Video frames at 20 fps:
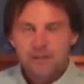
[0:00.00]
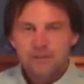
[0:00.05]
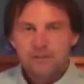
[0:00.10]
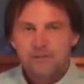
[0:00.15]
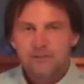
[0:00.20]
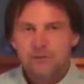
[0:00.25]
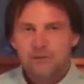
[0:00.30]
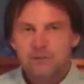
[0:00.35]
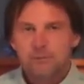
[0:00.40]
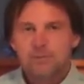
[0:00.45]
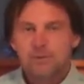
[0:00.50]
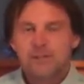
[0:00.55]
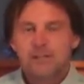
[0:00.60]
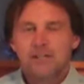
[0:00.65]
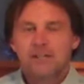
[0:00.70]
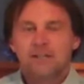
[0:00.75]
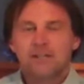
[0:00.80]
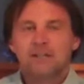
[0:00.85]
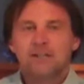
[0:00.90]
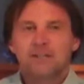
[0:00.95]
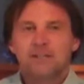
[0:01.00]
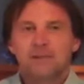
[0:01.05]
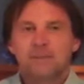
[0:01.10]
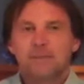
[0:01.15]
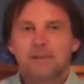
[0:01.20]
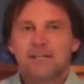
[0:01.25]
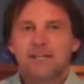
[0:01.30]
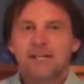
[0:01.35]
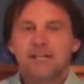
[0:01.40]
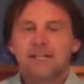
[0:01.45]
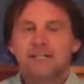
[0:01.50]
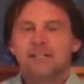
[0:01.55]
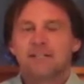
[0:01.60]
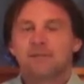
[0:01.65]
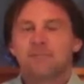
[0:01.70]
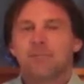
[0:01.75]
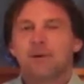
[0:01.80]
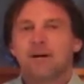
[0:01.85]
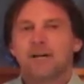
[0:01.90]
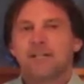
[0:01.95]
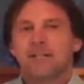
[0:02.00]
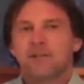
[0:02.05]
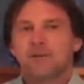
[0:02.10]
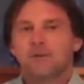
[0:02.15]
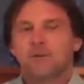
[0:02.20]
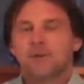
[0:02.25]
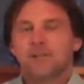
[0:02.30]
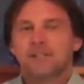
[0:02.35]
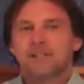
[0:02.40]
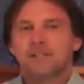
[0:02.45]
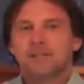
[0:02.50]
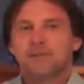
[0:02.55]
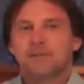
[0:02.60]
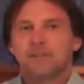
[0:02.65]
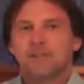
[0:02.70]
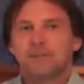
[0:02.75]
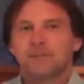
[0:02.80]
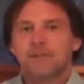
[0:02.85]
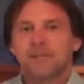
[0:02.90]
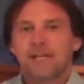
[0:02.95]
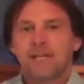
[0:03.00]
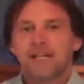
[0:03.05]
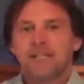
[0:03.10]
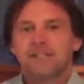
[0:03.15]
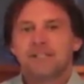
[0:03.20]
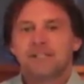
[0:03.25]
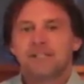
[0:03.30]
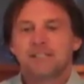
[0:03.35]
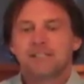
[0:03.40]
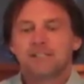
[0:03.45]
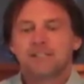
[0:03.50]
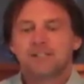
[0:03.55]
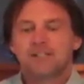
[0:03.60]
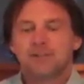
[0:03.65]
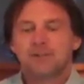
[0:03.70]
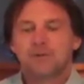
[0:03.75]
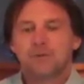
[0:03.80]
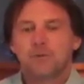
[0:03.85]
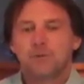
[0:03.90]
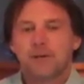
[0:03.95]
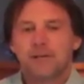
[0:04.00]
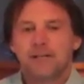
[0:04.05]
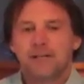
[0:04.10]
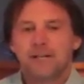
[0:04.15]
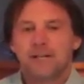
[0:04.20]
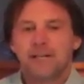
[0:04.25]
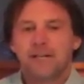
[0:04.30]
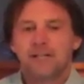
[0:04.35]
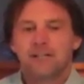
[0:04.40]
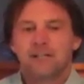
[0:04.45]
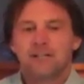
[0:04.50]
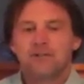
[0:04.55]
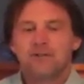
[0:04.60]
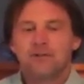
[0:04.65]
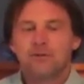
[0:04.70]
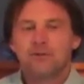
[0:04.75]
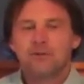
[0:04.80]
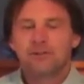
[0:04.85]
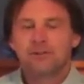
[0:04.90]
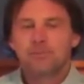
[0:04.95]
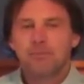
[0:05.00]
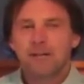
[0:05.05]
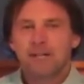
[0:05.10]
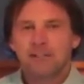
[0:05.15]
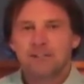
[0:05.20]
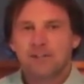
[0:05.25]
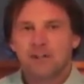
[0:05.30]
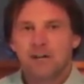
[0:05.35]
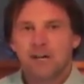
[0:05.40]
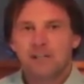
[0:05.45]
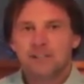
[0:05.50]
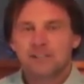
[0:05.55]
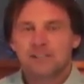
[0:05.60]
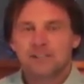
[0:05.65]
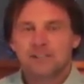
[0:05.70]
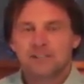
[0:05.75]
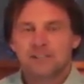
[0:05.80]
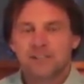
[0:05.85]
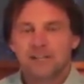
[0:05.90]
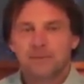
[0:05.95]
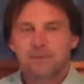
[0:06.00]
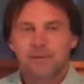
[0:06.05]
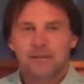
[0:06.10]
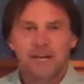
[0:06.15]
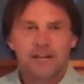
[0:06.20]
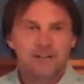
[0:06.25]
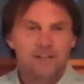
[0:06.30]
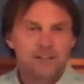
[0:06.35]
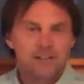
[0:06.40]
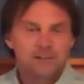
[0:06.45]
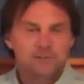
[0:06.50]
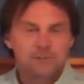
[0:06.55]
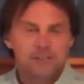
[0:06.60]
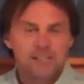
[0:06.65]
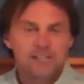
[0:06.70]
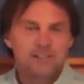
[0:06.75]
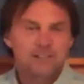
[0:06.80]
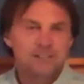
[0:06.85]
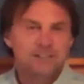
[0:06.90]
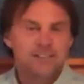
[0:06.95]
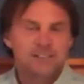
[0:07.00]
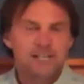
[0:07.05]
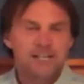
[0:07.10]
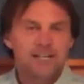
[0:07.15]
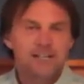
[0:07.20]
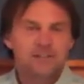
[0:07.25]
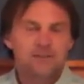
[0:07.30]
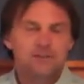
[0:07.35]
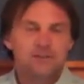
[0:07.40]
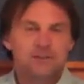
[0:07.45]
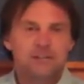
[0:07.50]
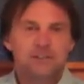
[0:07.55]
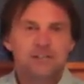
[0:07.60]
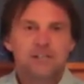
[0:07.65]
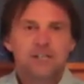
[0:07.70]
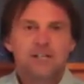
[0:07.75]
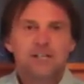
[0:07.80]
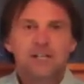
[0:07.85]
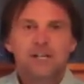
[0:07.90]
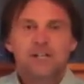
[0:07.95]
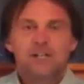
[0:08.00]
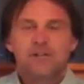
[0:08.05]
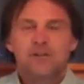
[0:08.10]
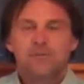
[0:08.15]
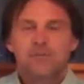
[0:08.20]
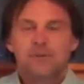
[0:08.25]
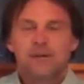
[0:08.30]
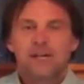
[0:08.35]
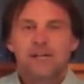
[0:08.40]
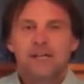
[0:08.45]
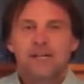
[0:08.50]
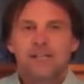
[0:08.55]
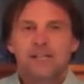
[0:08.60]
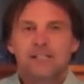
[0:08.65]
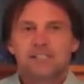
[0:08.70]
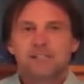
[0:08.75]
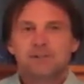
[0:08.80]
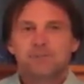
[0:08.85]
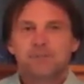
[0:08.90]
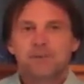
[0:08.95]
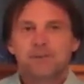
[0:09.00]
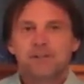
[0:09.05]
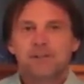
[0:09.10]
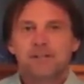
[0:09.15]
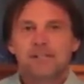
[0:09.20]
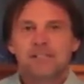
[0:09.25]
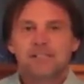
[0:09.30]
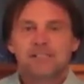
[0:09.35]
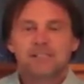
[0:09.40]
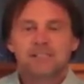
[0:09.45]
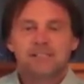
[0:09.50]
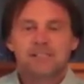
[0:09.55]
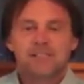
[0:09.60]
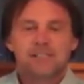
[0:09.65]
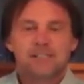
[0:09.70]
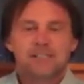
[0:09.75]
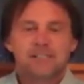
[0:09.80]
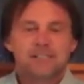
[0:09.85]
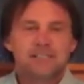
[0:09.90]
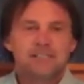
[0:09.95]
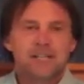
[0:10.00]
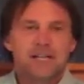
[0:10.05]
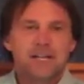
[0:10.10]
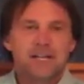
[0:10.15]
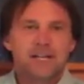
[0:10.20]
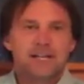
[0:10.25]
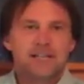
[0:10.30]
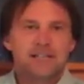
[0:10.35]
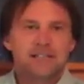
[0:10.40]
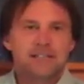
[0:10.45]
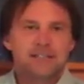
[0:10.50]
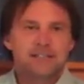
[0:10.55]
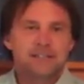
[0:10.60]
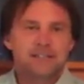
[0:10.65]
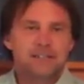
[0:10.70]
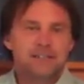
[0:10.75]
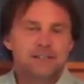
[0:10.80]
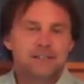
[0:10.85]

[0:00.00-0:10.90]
to be eliminated by the organs of elimination. And so when a huge amount of toxins is coming out, it comes out in cycles. You may experience this as